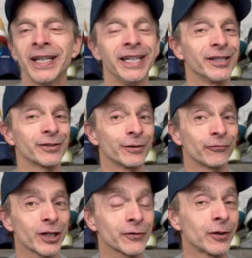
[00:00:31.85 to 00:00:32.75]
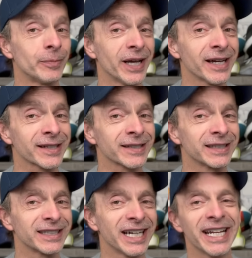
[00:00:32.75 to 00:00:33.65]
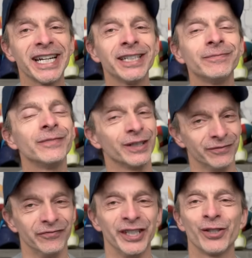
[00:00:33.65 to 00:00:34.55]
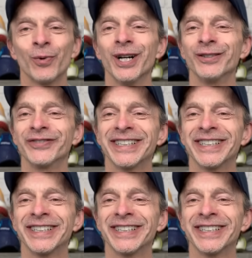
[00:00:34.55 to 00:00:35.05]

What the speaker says: It's their Fresh Foam X 1080 V12.